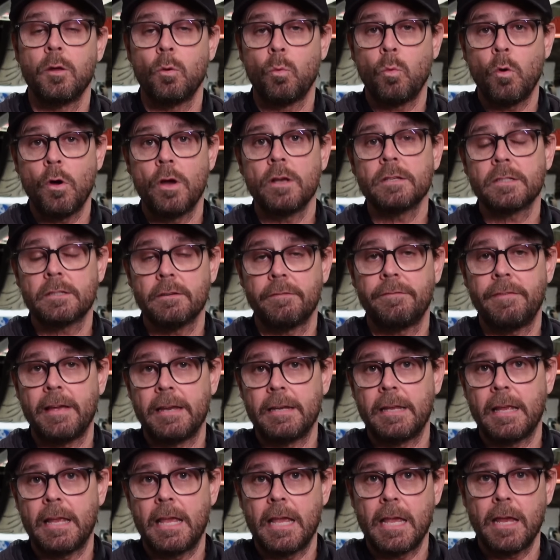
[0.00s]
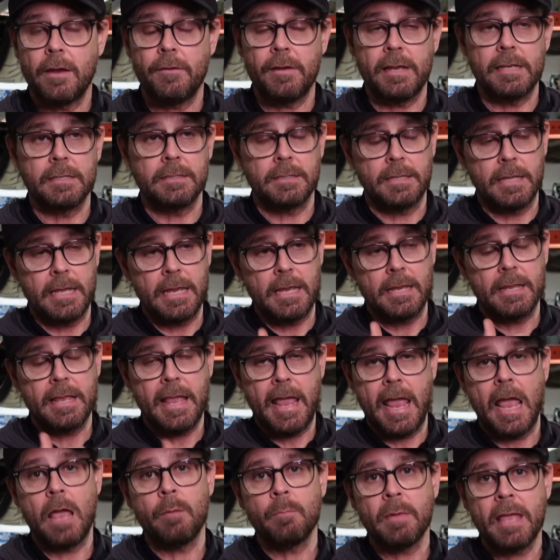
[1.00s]
worst offender here is the
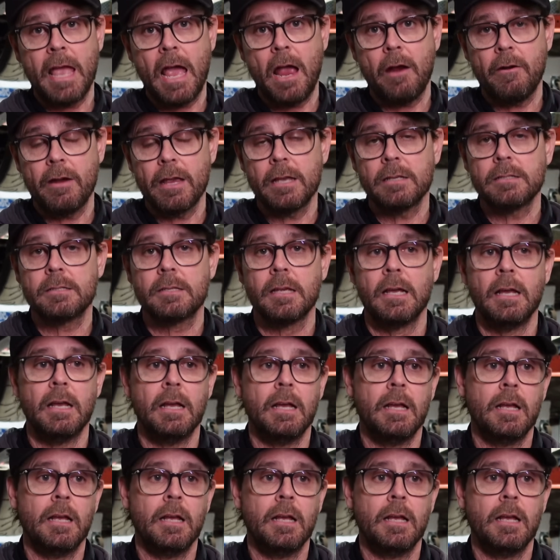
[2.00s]
cam carriers.